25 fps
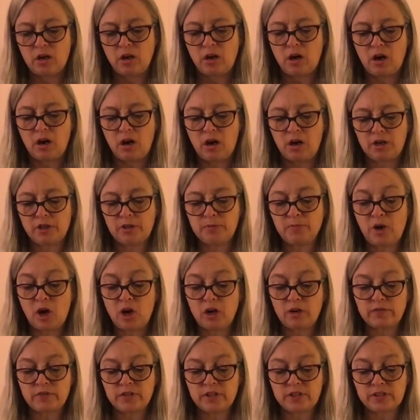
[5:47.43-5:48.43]
Autumn
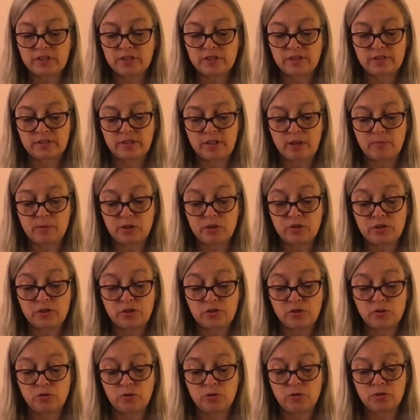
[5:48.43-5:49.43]
harvests summer's
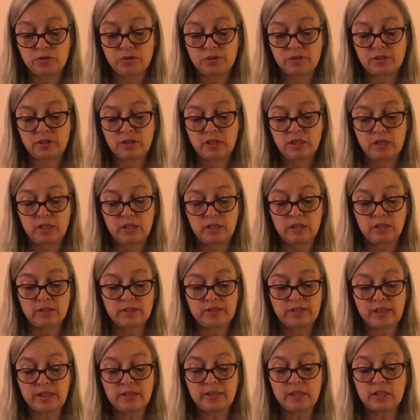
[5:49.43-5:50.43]
souls,
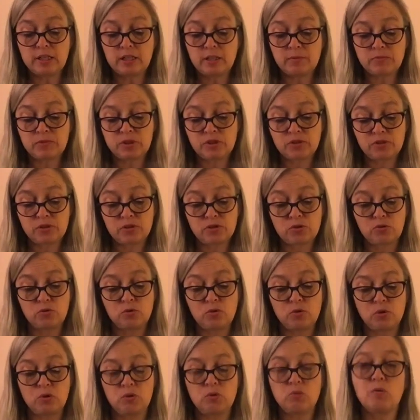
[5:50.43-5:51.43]
sending them to
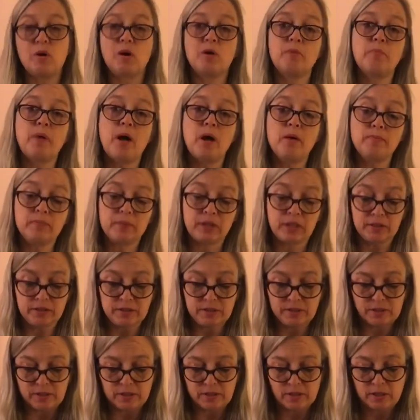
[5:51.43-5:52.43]
school, while
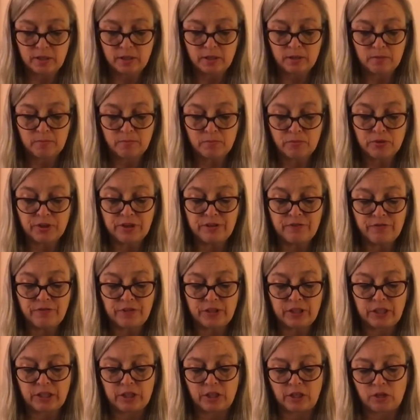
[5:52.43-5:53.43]
pumpkins
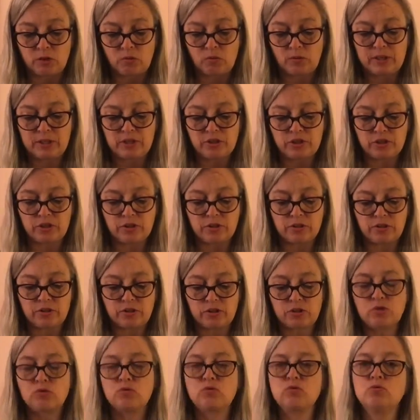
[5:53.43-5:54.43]
prefigure winter's
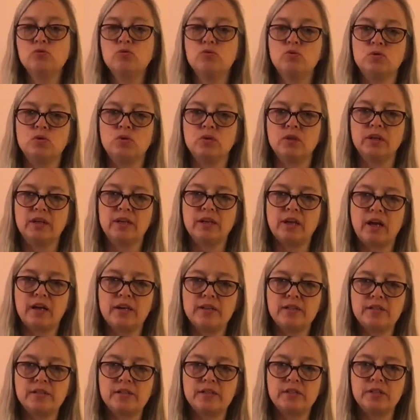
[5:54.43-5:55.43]
cruel and
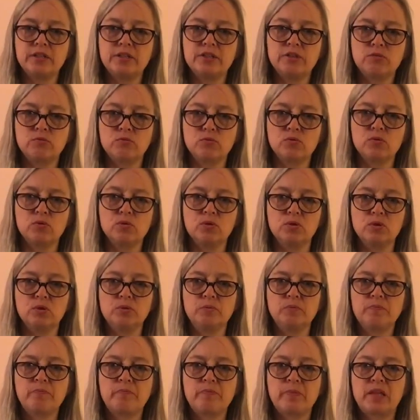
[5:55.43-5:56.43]
icy rule.
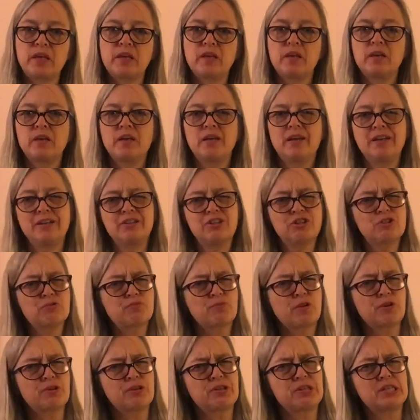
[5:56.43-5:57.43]
I just
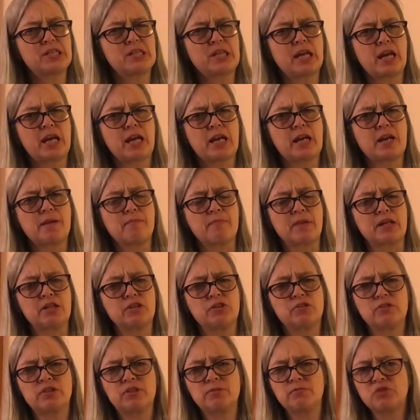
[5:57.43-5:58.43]
wrote it today. I might
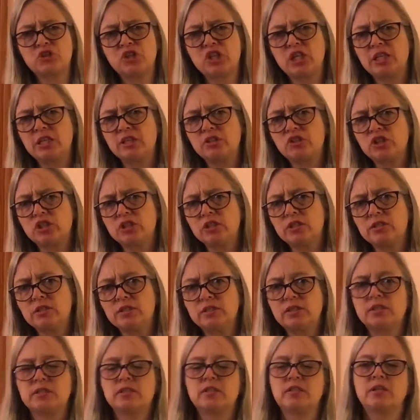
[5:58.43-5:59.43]
do some
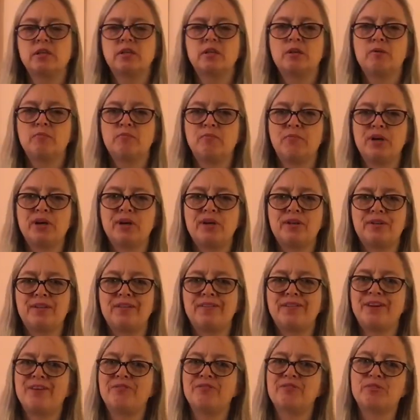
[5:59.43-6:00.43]
changes, but
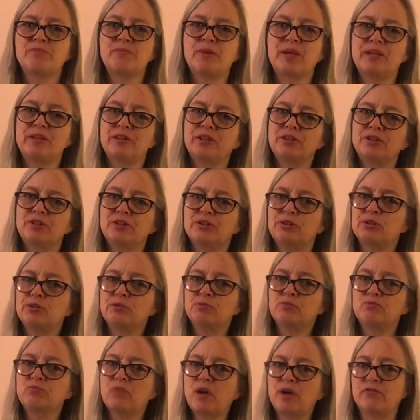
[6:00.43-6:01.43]
that was my
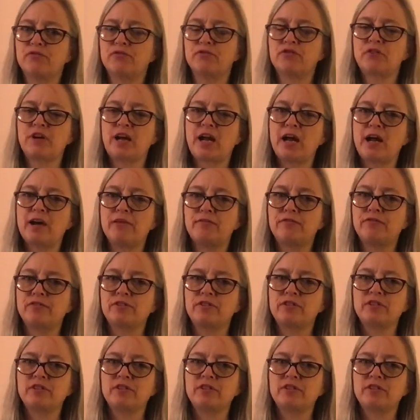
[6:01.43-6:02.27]
little rough draft.